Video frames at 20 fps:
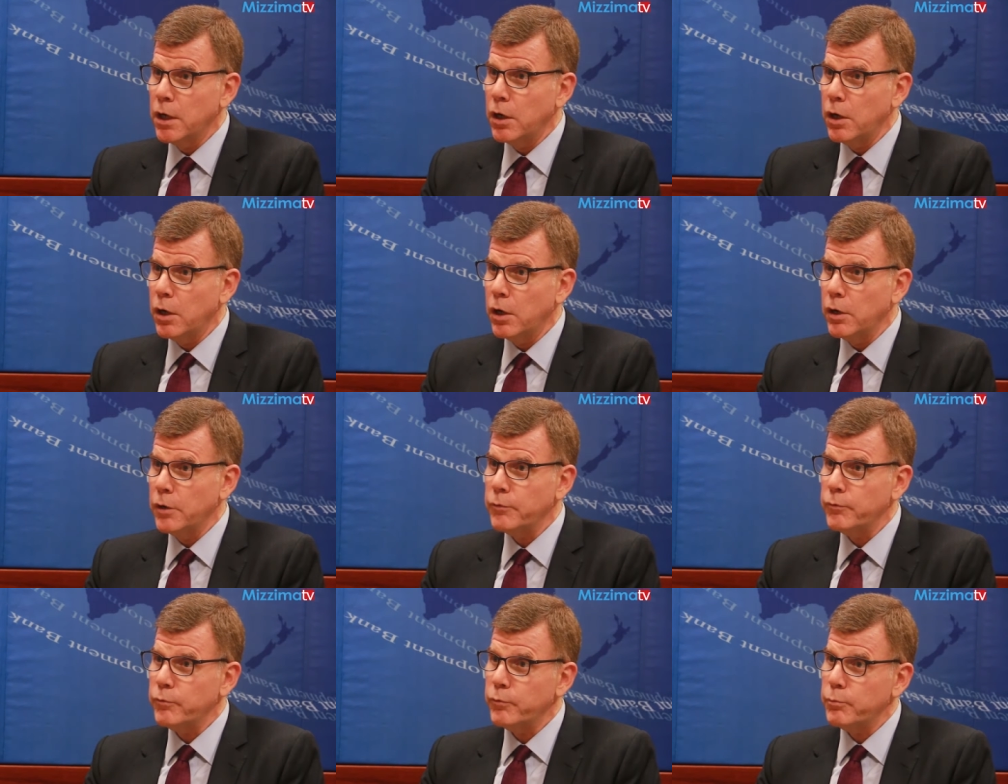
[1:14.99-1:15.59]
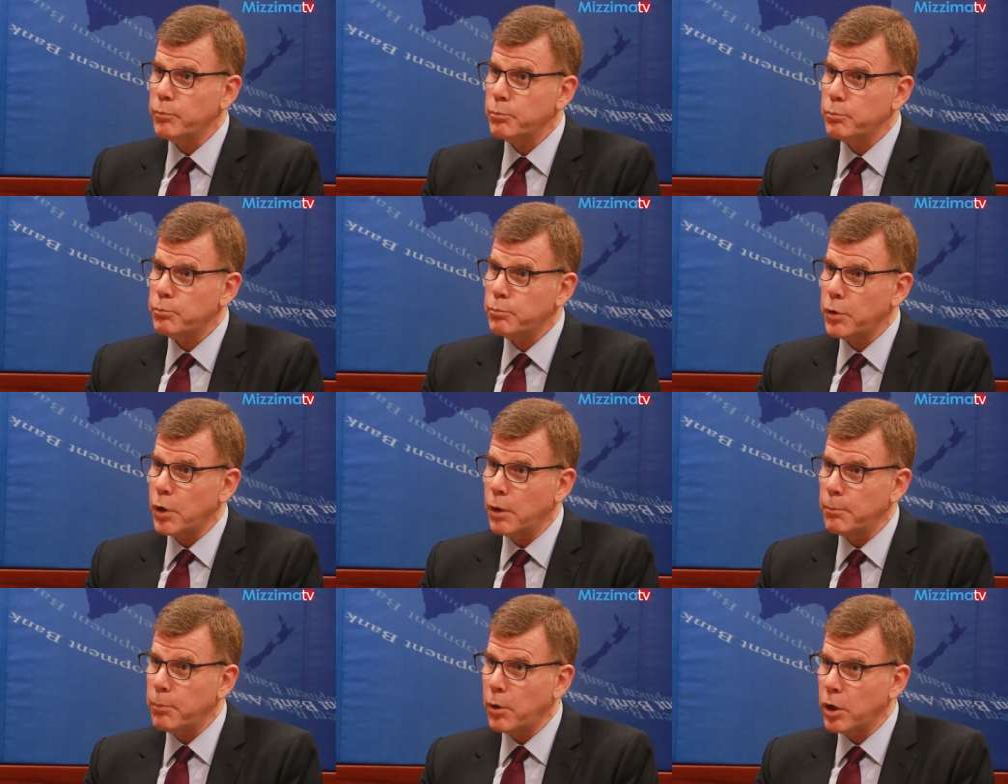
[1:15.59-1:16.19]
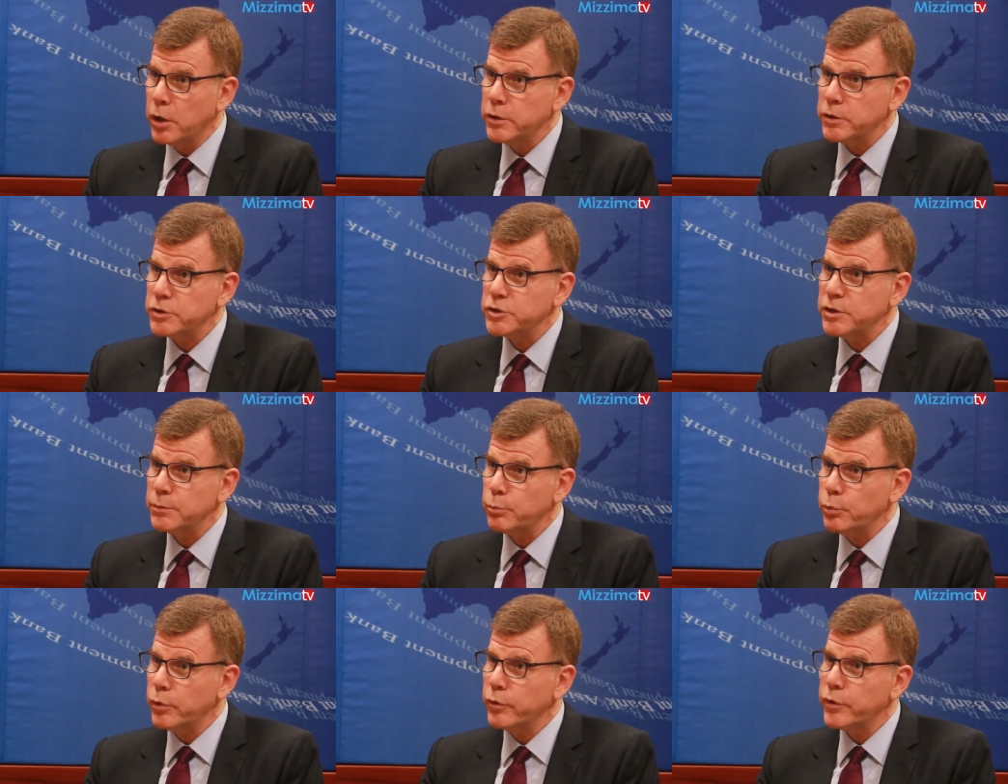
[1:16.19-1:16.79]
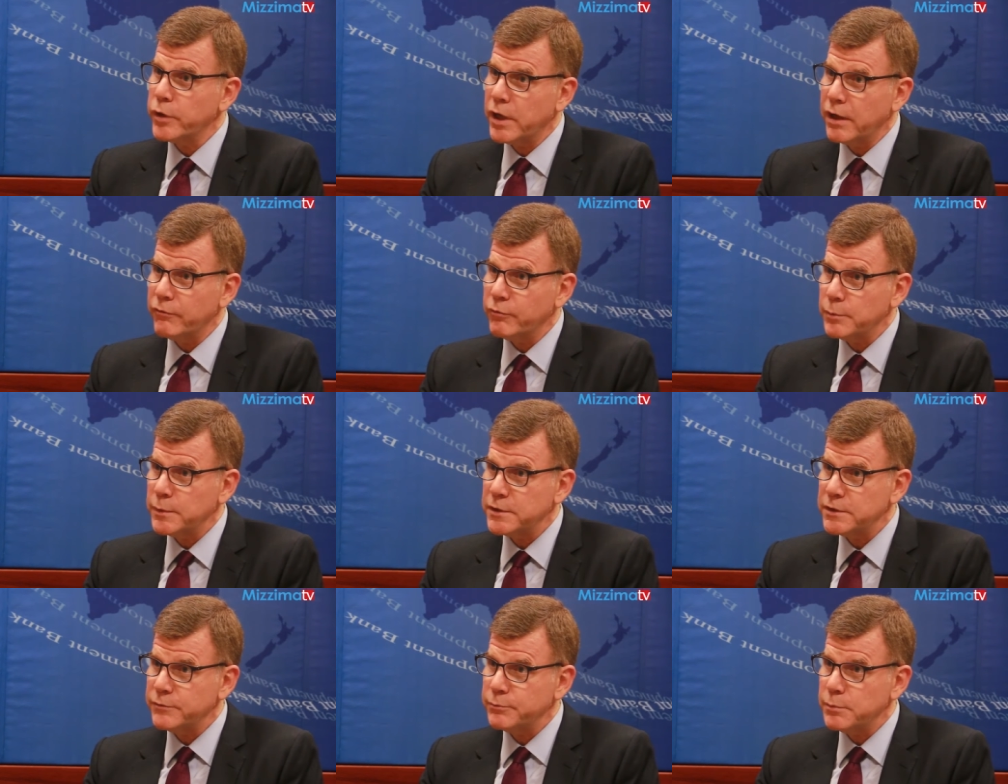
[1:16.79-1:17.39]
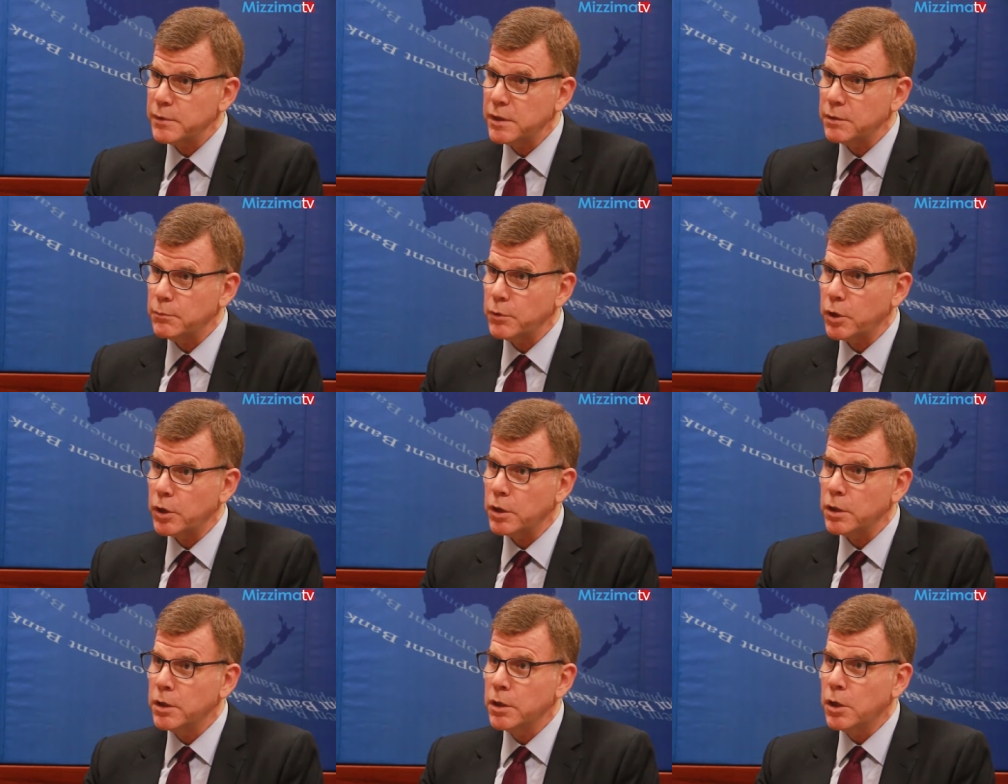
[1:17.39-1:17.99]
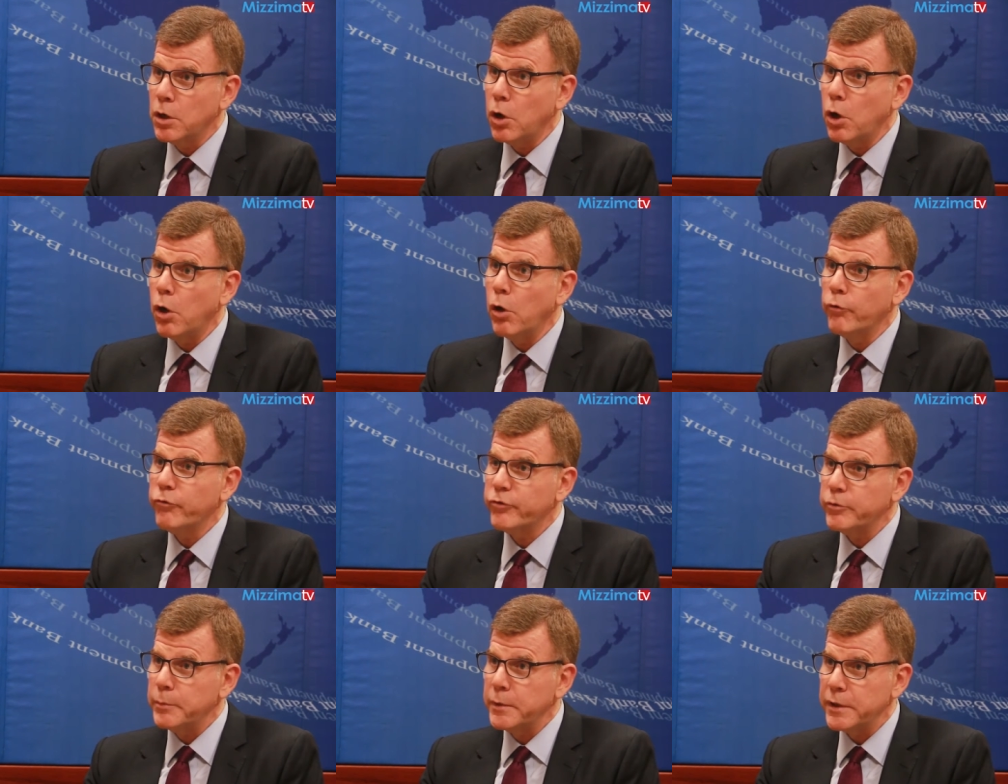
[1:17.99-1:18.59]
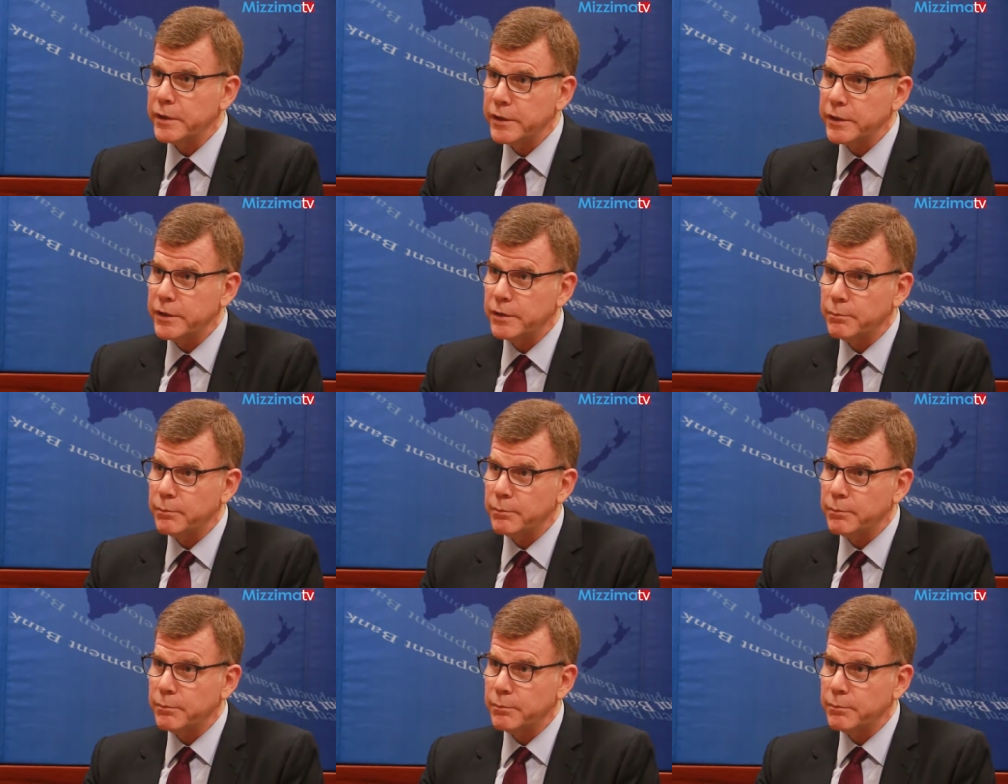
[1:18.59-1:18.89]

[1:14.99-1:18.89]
on a partnership with the government of Myanmar ultimately